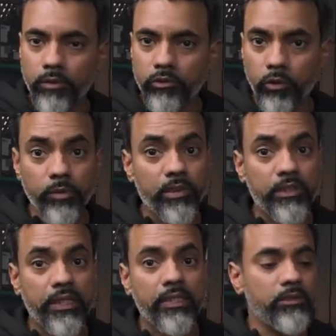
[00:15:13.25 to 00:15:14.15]
It's only been
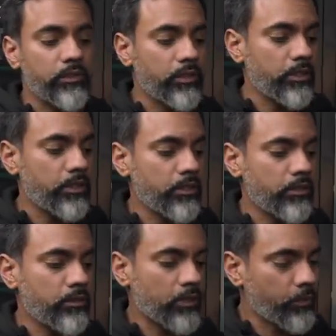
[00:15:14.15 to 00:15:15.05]
a day.
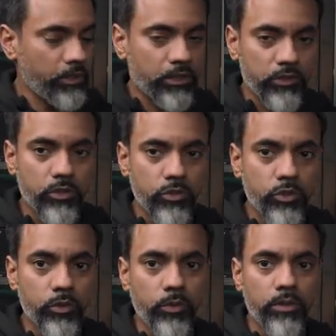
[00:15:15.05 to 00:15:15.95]
I'm gonna continue to
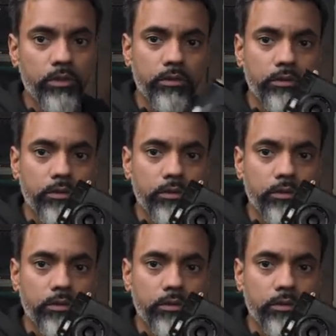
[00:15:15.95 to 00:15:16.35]
shoot with it,